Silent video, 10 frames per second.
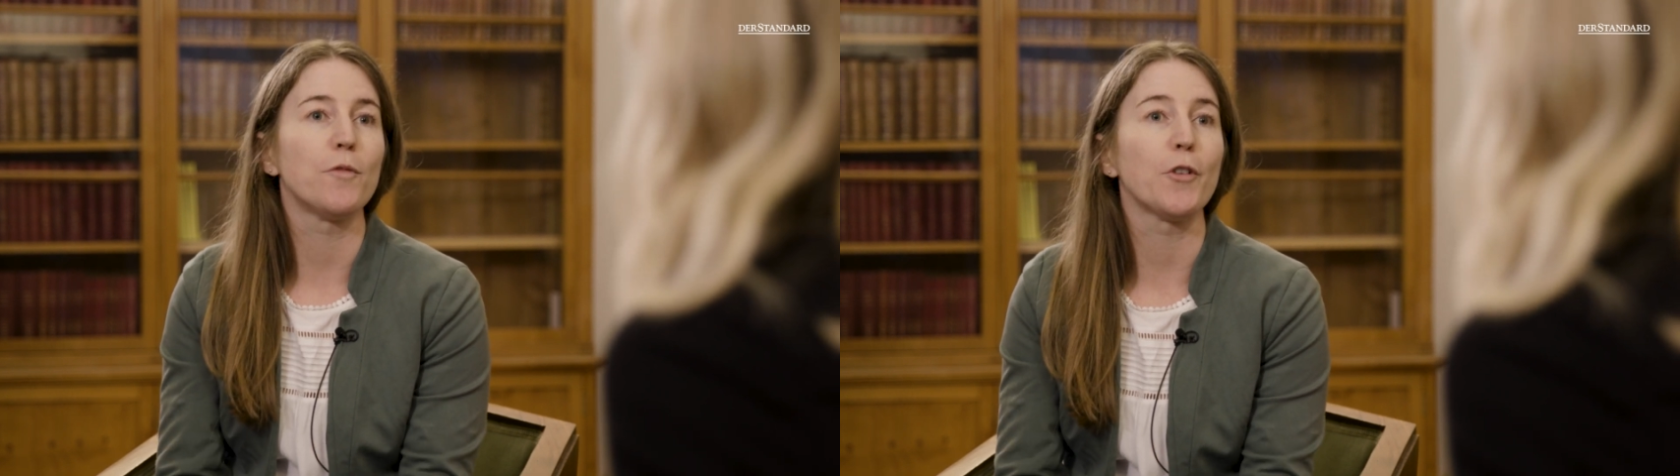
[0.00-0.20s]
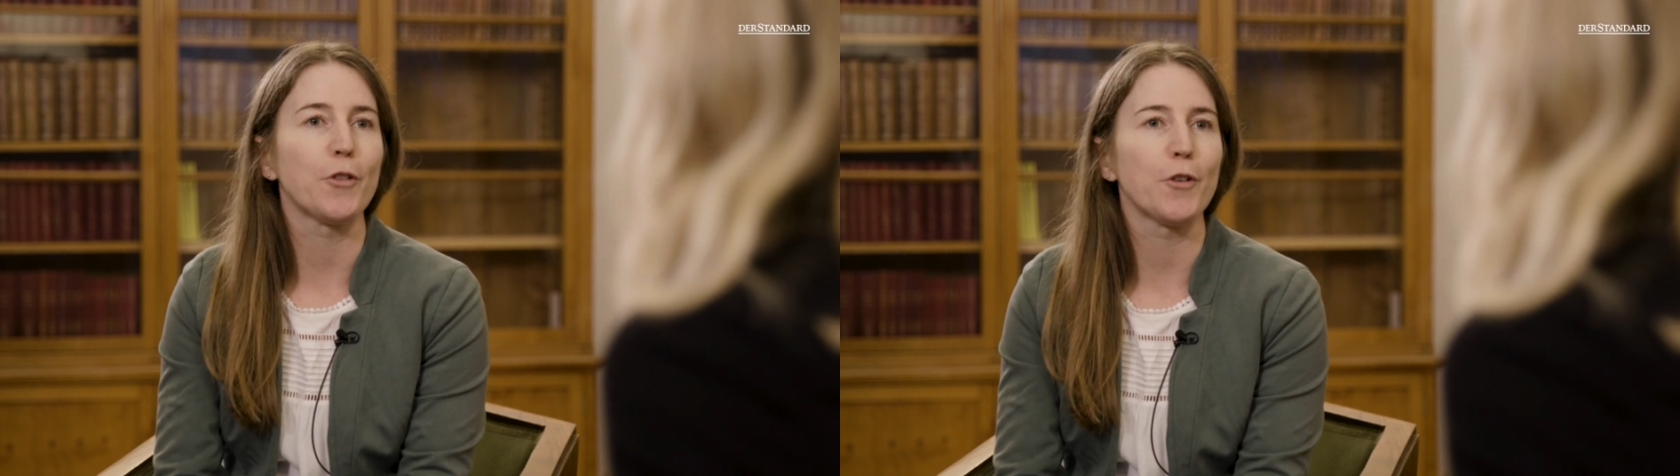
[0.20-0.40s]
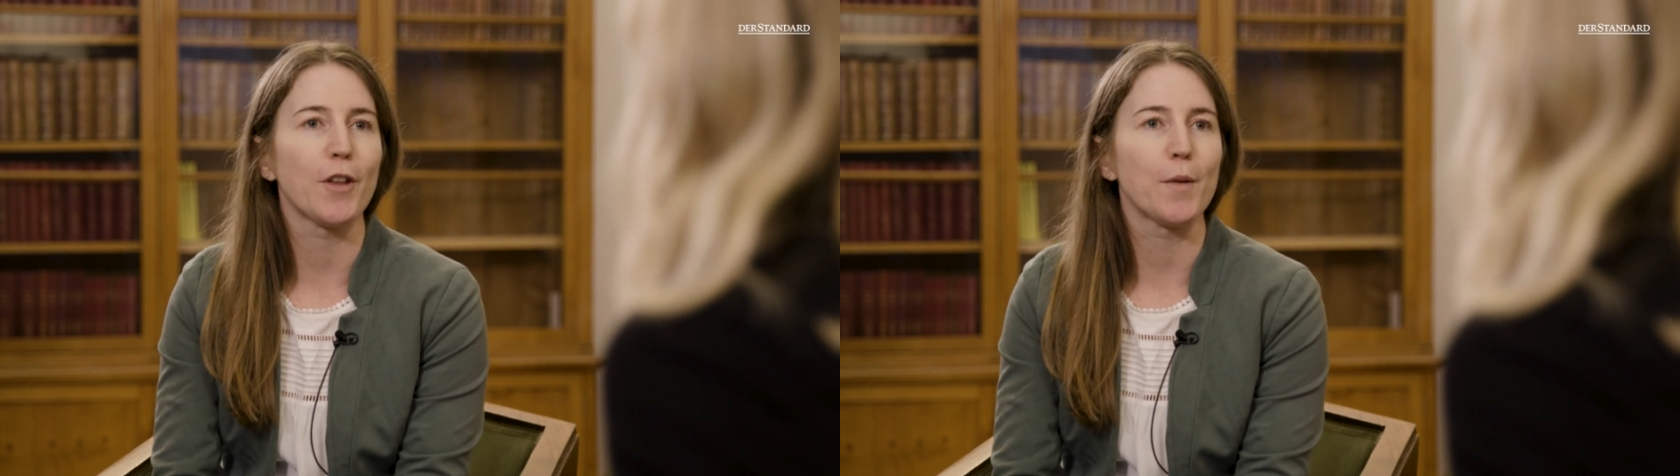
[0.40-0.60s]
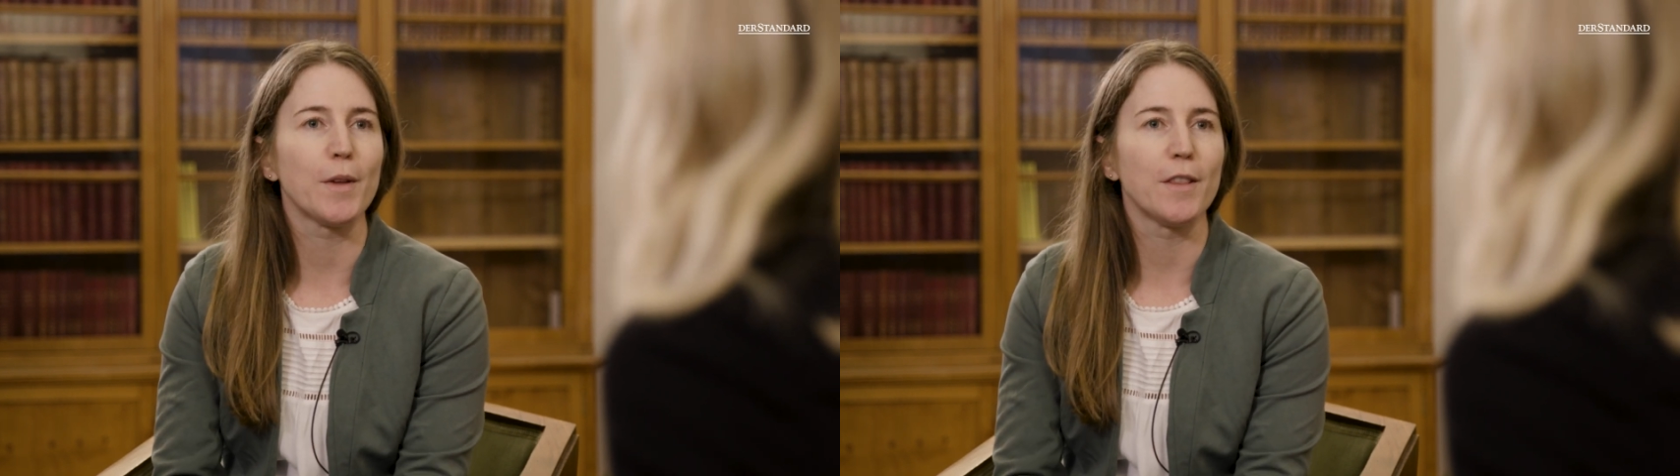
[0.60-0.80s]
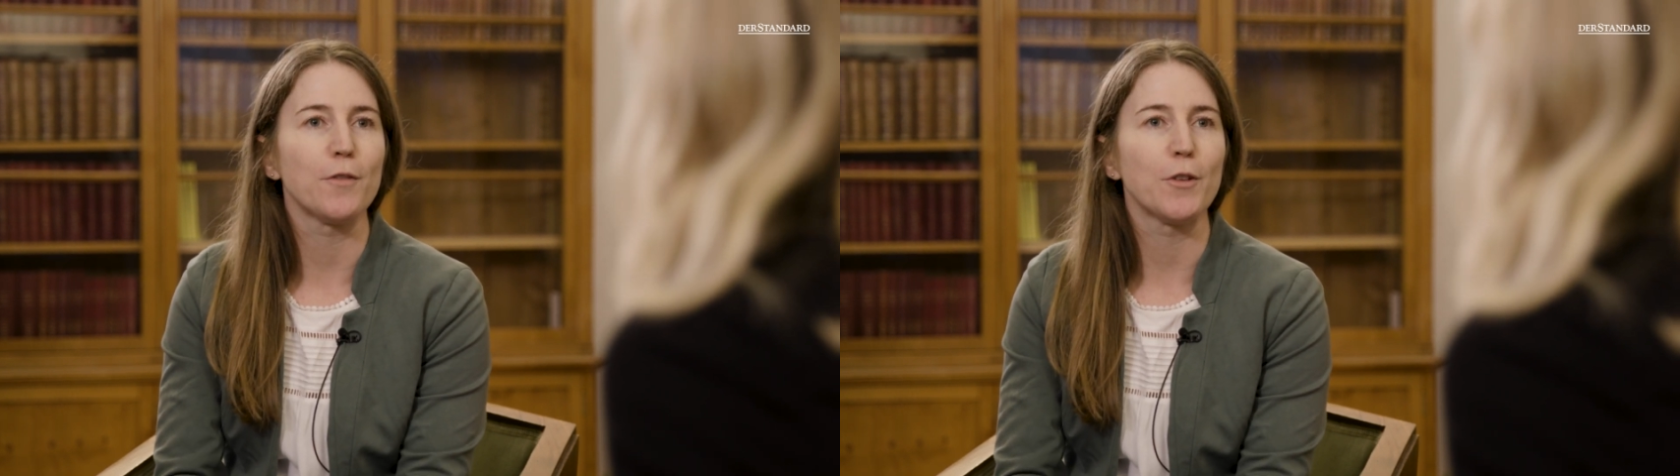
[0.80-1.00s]
further them
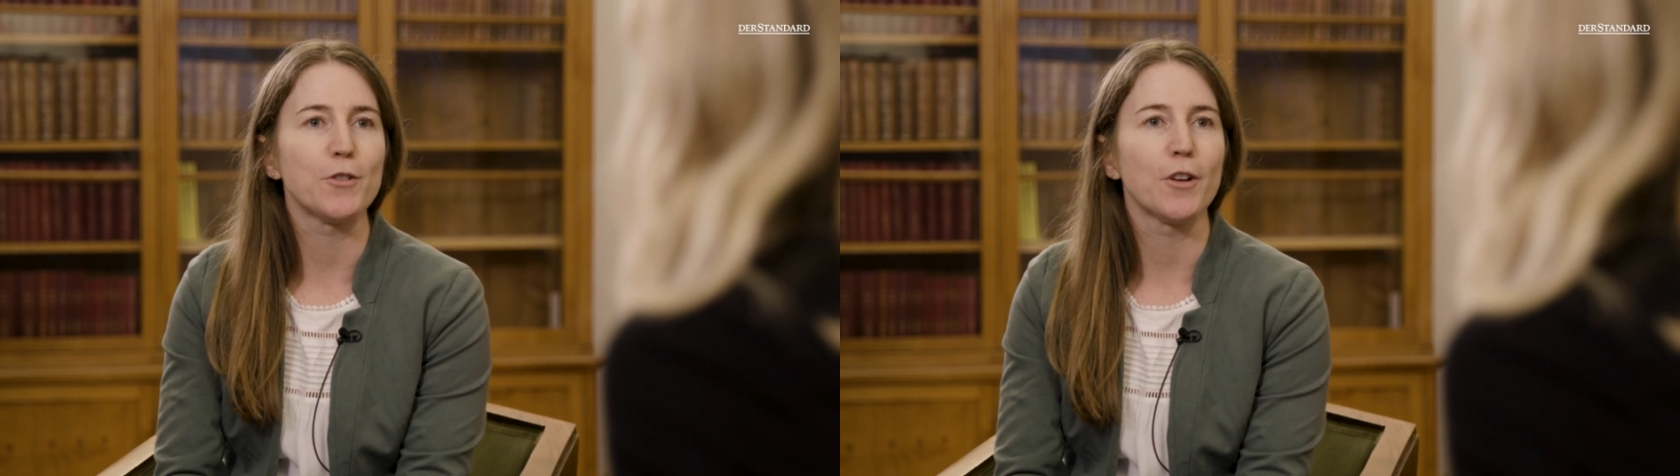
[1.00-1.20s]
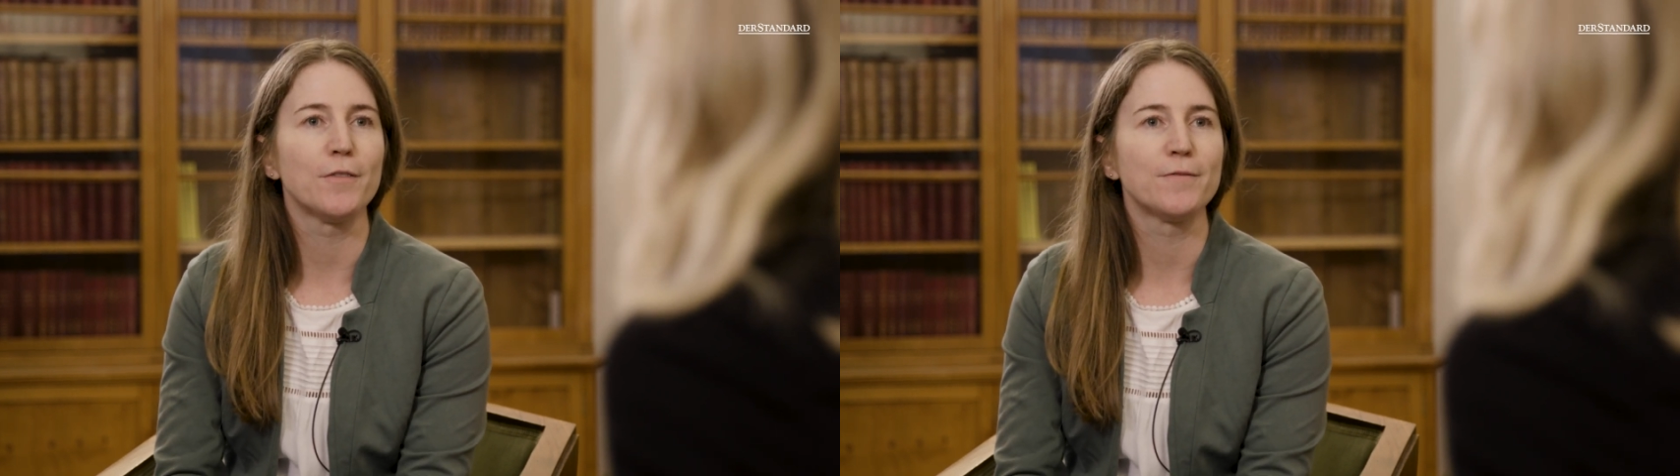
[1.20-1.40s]
in the future.